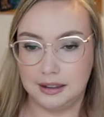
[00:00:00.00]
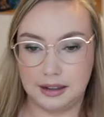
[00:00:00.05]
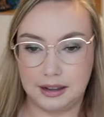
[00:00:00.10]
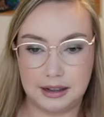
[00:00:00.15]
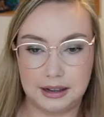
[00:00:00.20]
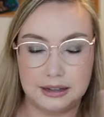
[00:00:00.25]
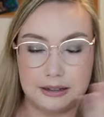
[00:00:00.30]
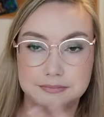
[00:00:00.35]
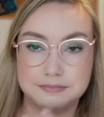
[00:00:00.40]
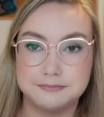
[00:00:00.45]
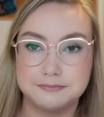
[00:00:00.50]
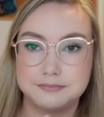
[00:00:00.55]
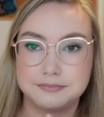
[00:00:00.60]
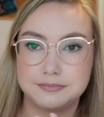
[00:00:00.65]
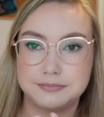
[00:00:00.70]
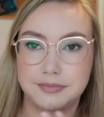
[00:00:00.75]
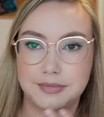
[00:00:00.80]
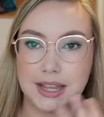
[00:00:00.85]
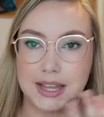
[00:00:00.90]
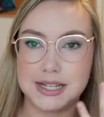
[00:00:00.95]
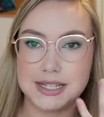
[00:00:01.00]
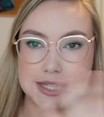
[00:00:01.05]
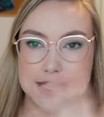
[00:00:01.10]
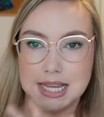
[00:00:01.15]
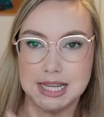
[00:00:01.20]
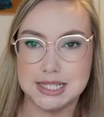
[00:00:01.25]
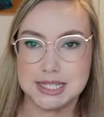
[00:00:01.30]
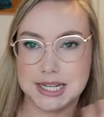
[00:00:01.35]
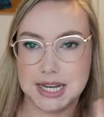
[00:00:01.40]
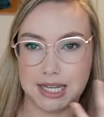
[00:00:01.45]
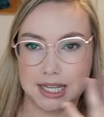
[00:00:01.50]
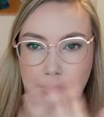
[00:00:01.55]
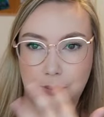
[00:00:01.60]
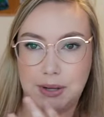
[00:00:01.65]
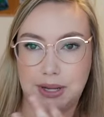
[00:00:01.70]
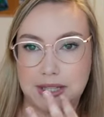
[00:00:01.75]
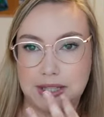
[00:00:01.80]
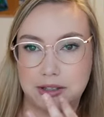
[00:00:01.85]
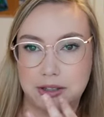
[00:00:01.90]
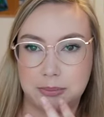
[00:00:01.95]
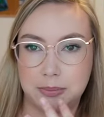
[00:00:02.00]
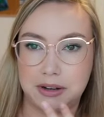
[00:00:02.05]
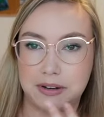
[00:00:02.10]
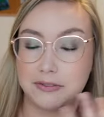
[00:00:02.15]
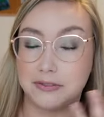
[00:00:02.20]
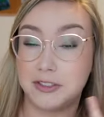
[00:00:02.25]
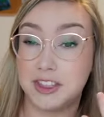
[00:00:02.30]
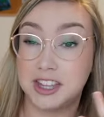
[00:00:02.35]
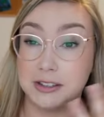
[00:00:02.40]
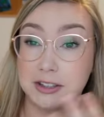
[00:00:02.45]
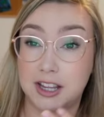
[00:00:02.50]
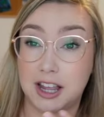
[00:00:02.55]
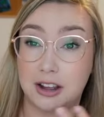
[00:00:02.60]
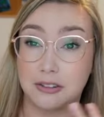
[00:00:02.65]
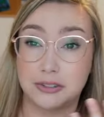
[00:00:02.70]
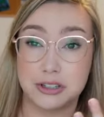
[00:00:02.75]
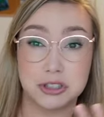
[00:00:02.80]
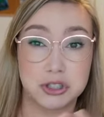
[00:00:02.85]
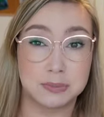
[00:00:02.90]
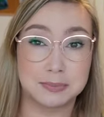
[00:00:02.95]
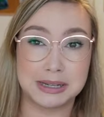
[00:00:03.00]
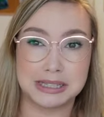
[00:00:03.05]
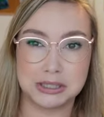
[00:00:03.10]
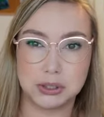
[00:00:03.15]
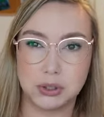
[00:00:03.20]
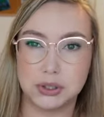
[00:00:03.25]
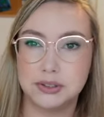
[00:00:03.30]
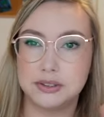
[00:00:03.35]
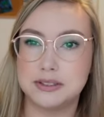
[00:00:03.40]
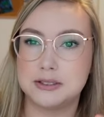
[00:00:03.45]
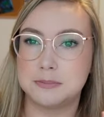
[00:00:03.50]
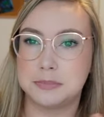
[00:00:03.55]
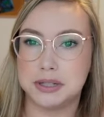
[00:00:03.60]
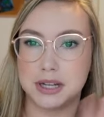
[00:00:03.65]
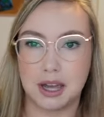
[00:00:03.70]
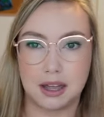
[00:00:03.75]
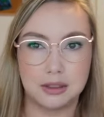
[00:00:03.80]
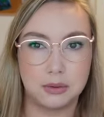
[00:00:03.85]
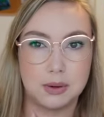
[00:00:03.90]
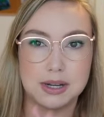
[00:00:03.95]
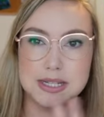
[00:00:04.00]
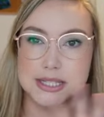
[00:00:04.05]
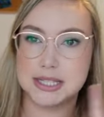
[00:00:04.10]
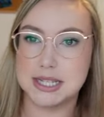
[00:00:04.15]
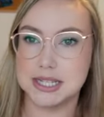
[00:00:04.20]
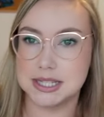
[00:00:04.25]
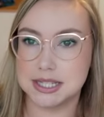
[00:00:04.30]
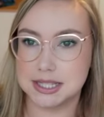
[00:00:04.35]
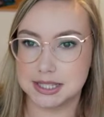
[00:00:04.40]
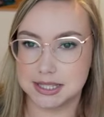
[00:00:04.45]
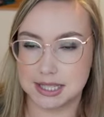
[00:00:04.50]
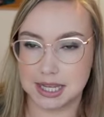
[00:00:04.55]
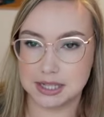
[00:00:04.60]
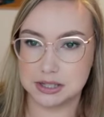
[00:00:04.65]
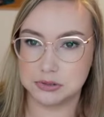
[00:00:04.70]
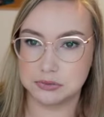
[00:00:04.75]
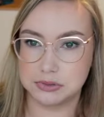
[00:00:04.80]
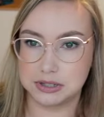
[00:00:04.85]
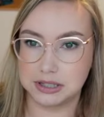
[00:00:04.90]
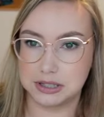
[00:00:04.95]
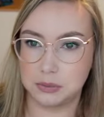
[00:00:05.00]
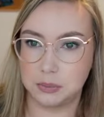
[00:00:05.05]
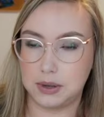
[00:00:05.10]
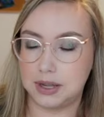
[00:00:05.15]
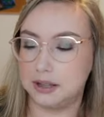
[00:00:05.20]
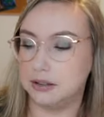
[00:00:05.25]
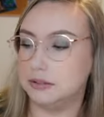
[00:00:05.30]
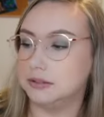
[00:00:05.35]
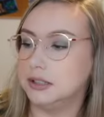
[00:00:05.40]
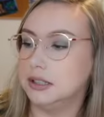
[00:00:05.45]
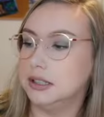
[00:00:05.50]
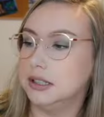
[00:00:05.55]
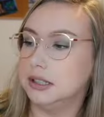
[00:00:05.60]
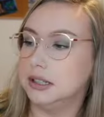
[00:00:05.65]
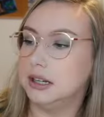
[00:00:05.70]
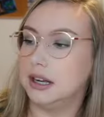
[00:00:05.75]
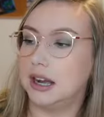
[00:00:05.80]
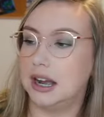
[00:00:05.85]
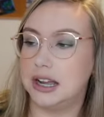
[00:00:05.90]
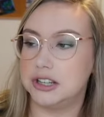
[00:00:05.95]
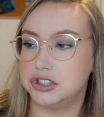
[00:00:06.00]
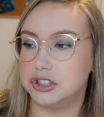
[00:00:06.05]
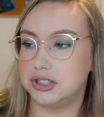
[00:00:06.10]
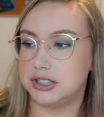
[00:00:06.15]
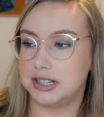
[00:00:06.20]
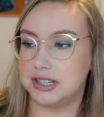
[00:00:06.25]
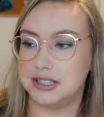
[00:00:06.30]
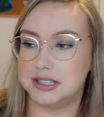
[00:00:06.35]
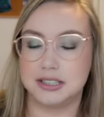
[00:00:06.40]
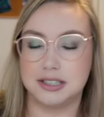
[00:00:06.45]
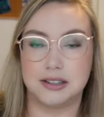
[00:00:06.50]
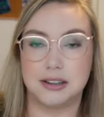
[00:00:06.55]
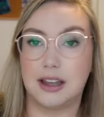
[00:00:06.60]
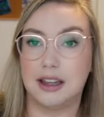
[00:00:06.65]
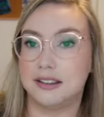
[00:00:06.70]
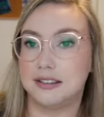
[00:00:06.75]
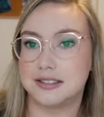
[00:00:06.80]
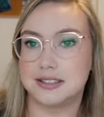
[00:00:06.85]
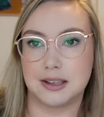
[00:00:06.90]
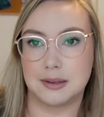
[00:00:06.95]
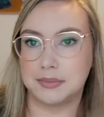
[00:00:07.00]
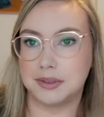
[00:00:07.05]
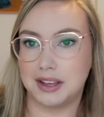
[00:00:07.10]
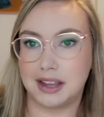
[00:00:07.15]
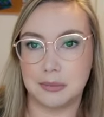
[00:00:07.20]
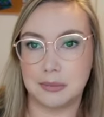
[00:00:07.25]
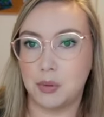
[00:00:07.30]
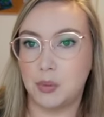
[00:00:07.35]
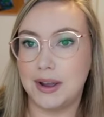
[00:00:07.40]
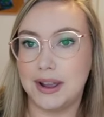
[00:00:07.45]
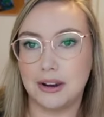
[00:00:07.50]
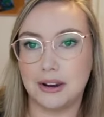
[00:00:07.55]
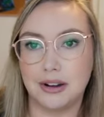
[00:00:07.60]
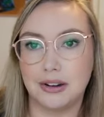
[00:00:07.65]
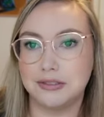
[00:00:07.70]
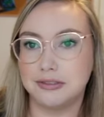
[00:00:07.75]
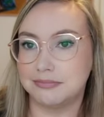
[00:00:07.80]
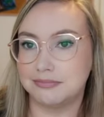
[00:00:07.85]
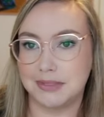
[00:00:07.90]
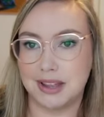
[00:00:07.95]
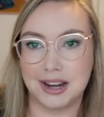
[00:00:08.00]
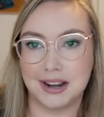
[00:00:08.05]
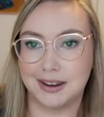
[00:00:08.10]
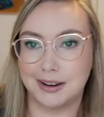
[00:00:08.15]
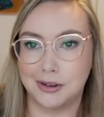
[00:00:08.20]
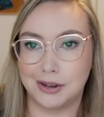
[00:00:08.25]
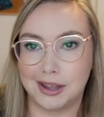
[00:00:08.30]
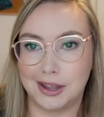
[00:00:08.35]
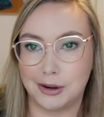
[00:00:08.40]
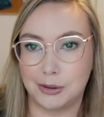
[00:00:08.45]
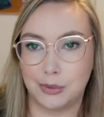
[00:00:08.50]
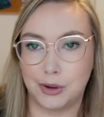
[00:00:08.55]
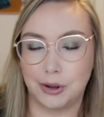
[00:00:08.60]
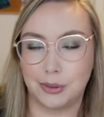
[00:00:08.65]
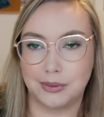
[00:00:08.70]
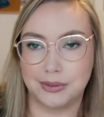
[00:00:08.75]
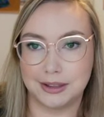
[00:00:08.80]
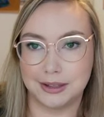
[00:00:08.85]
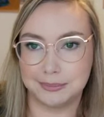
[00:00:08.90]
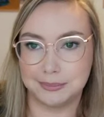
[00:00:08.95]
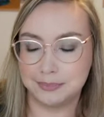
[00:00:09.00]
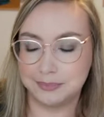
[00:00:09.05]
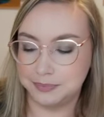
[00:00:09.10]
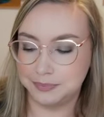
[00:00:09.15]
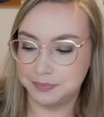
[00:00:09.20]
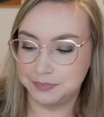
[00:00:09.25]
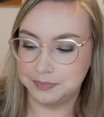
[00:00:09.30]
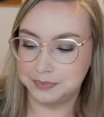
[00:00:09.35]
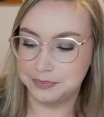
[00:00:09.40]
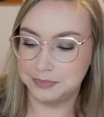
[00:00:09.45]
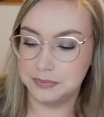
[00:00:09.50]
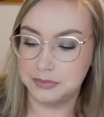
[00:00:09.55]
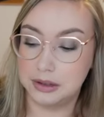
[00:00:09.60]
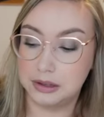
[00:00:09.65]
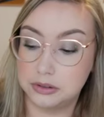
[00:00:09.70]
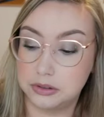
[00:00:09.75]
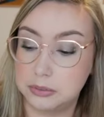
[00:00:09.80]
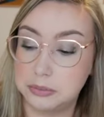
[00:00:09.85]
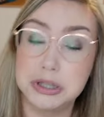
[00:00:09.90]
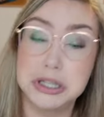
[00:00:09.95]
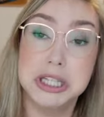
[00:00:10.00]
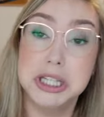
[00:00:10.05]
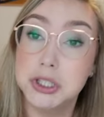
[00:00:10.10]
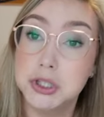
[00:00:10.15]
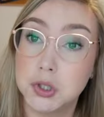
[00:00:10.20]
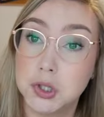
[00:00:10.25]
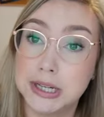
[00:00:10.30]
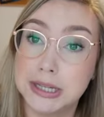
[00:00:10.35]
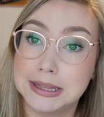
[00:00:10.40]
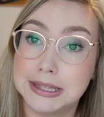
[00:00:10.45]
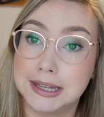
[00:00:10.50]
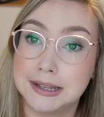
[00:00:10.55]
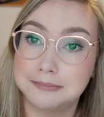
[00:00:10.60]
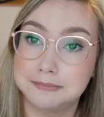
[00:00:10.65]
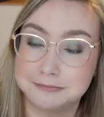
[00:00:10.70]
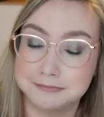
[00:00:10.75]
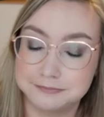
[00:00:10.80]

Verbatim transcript: Um, it does take away a little bit of the coverage on my nose, but otherwise it sets really well. I just need to, it's something I'm aware of and I know how to work with it. So I'm really enjoying that.